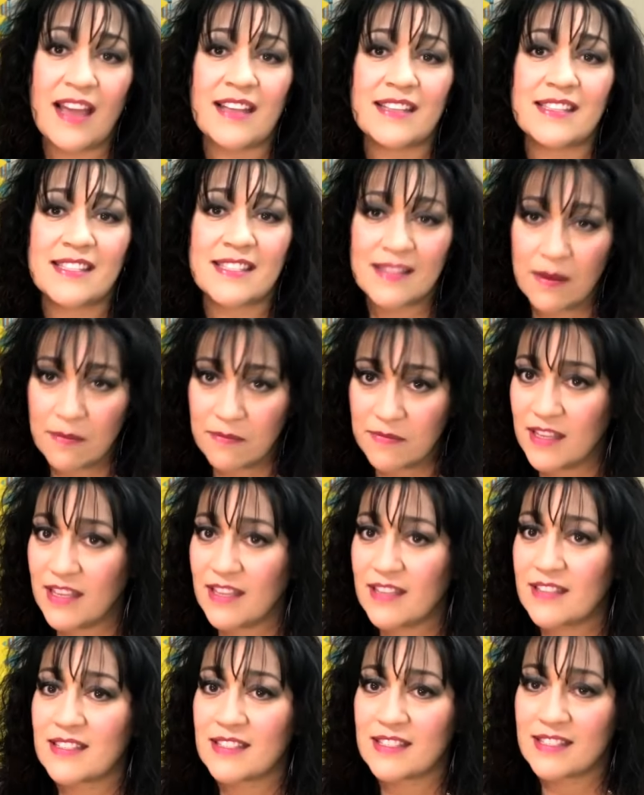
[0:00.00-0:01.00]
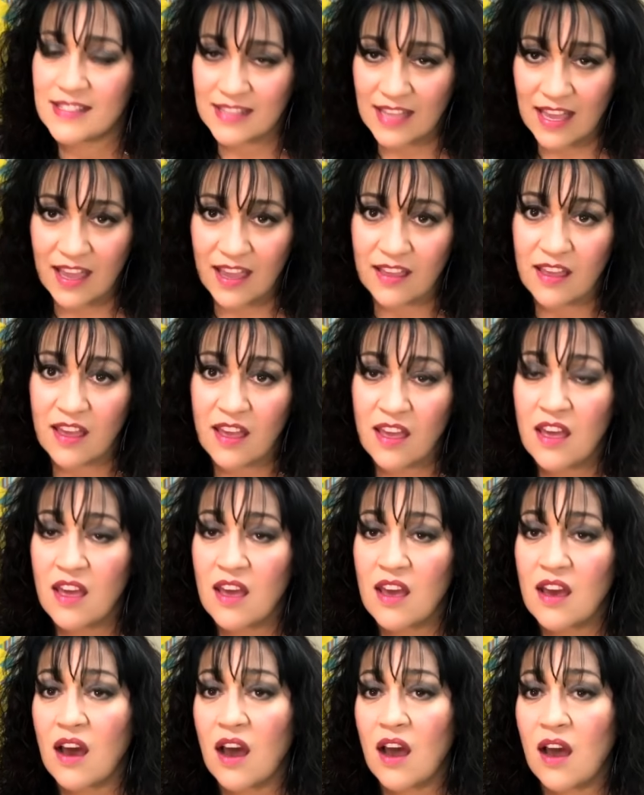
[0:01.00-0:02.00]
had something to say,
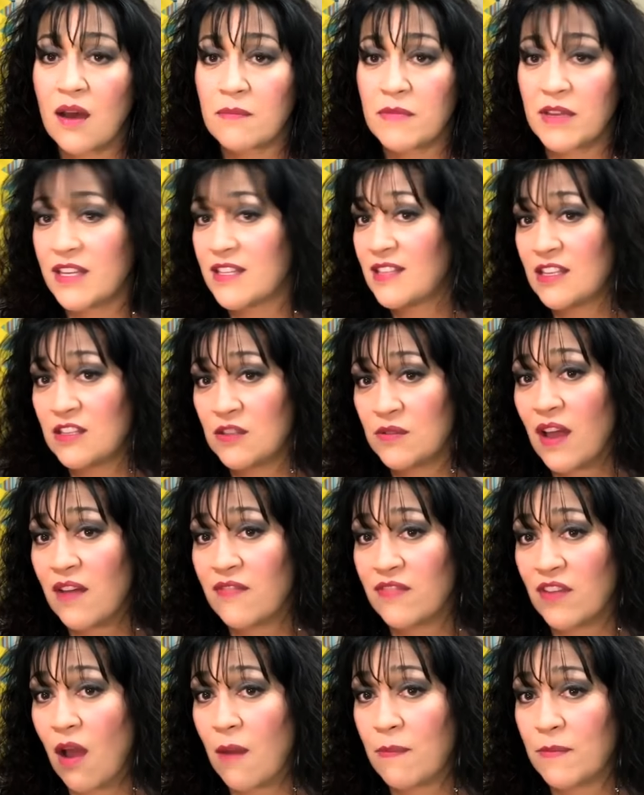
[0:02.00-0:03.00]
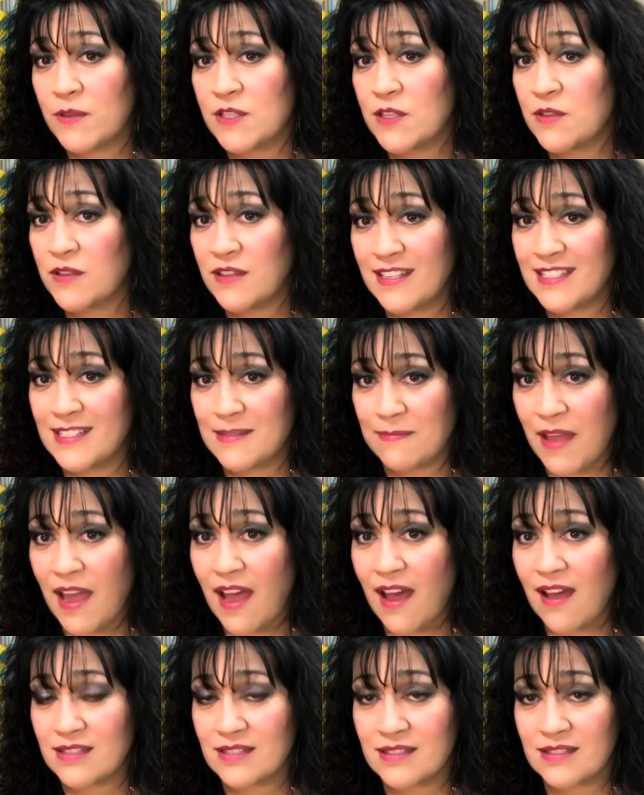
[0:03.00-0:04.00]
because they do have the opportunity to
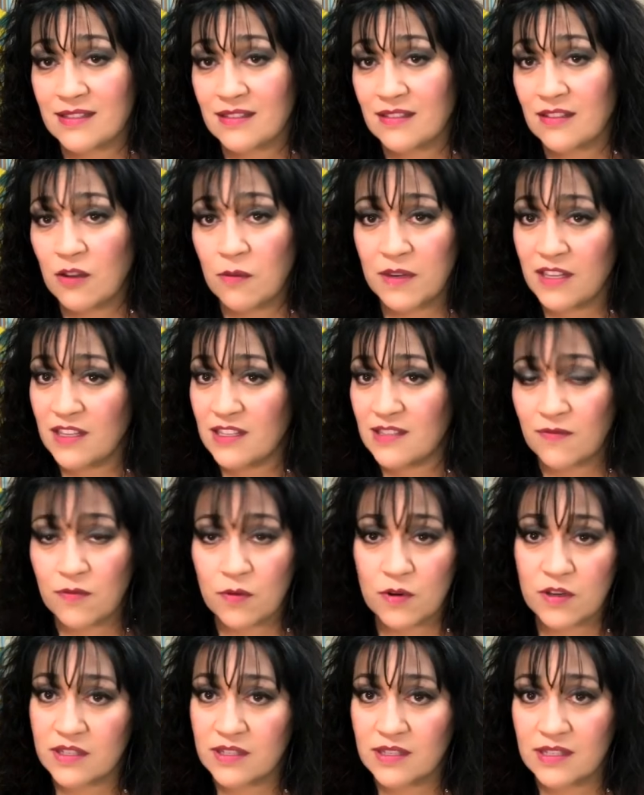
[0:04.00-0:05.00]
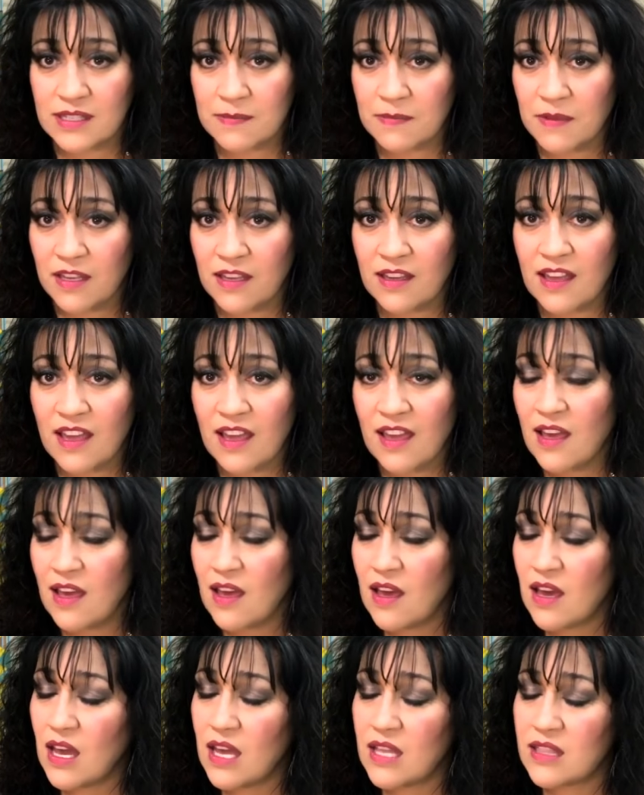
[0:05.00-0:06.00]
pass. Nobody is forced to speak.
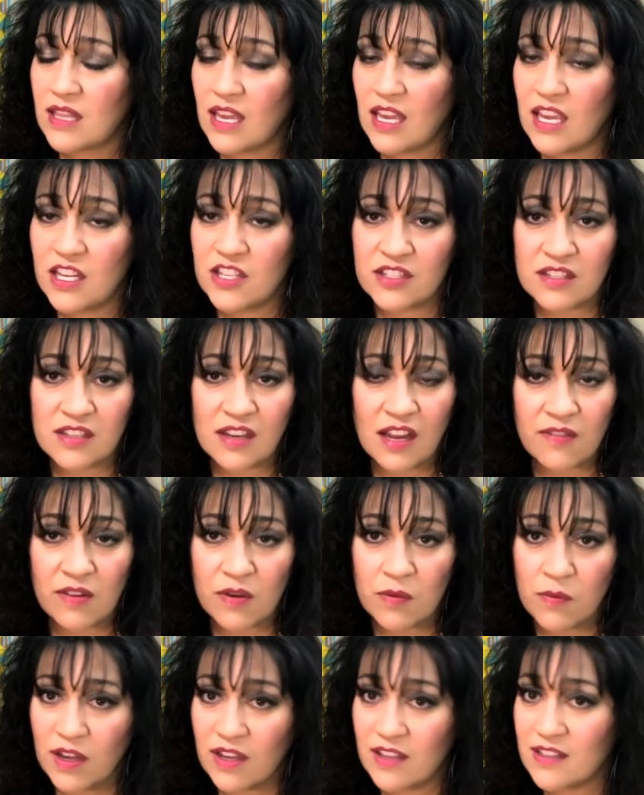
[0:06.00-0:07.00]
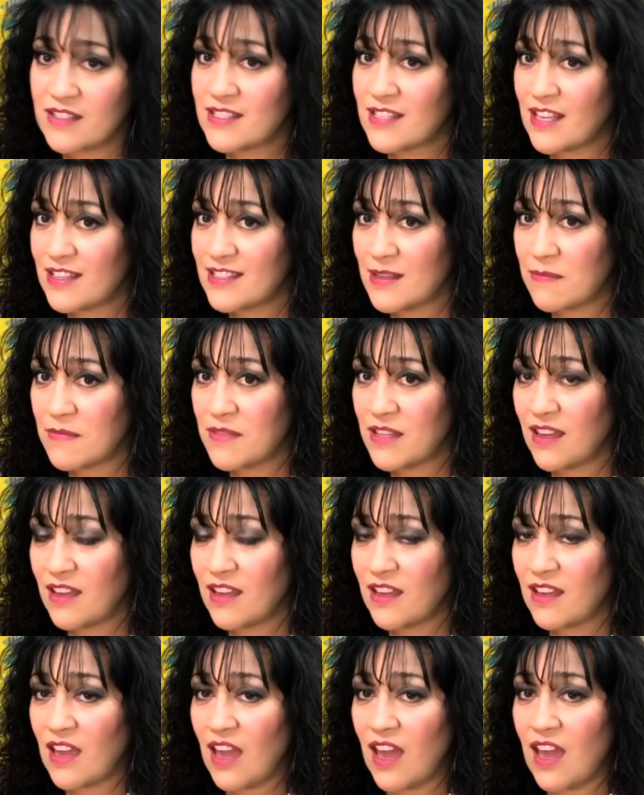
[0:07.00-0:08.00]
And they each and everyone said
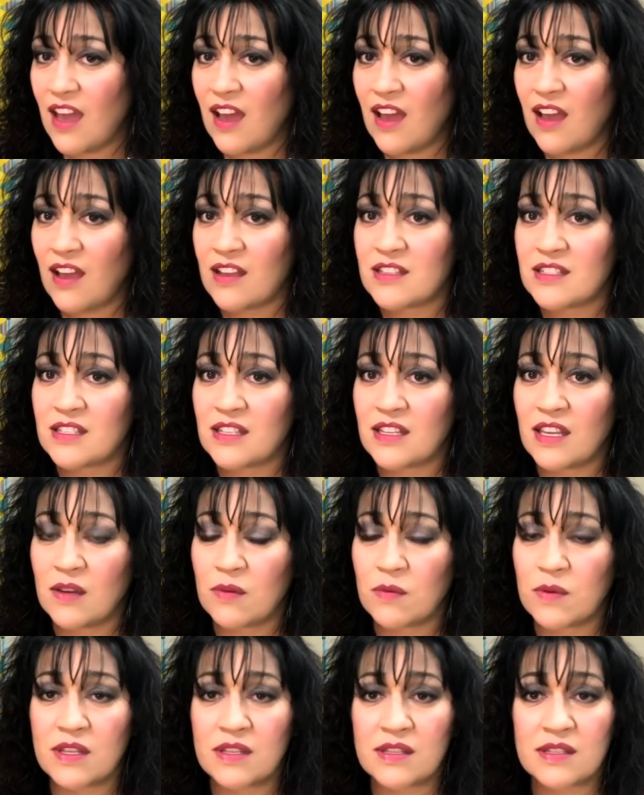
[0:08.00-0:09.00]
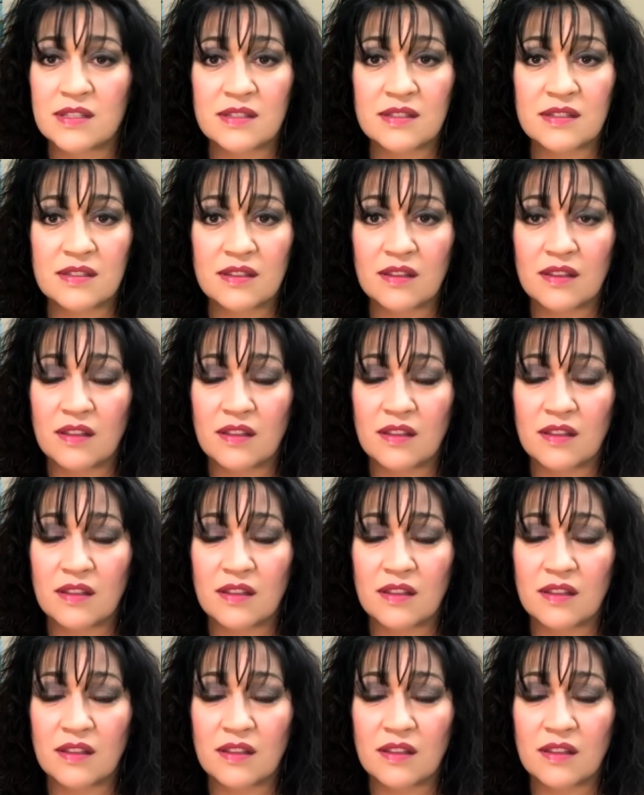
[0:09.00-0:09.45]
something, and it was